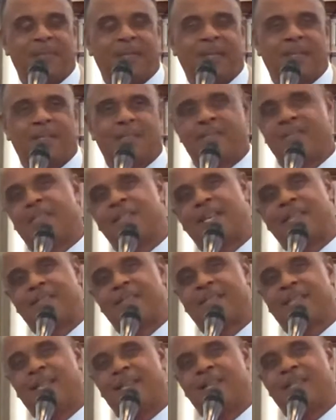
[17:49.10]
Because the
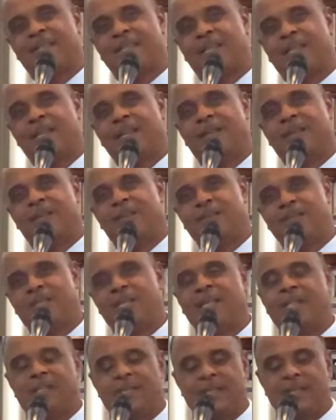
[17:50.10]
text says here,
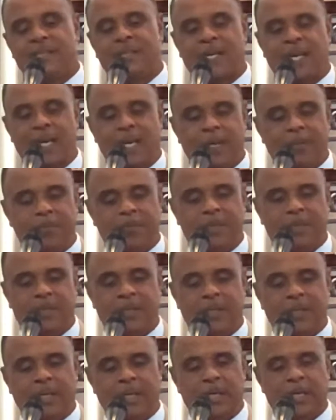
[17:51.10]
Jesus came to
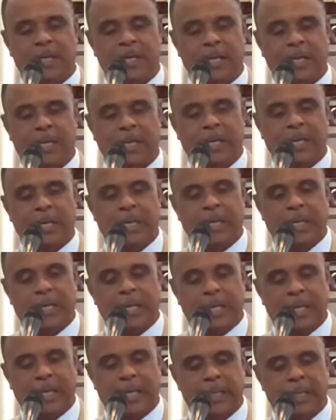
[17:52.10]
seek
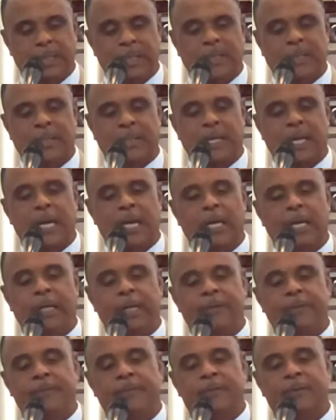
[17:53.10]
and
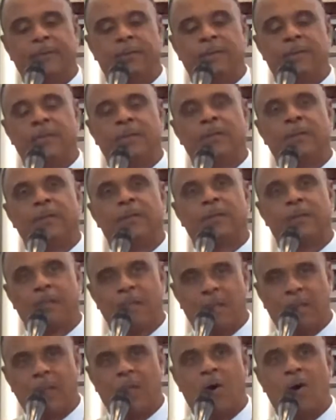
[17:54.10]
save
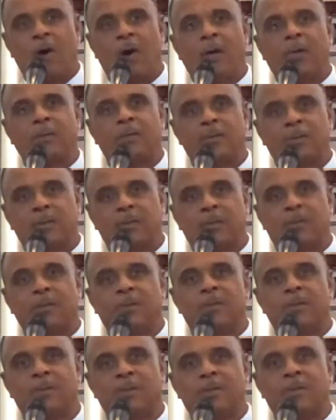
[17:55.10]
the
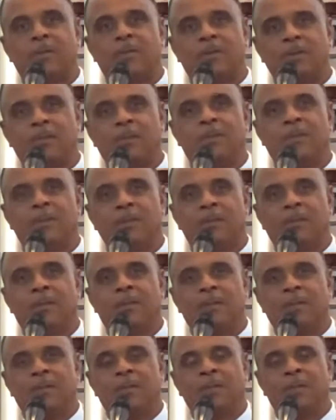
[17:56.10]
lost.
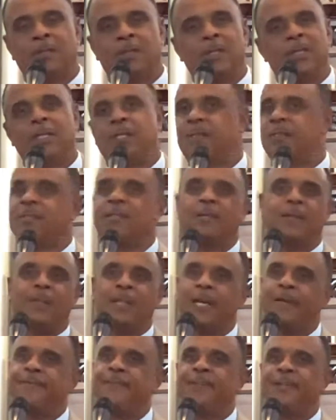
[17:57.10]
He's still
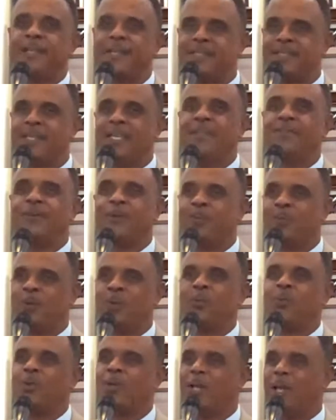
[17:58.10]
loving us even
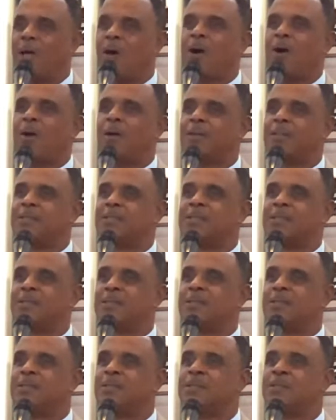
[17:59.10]
when we're lost.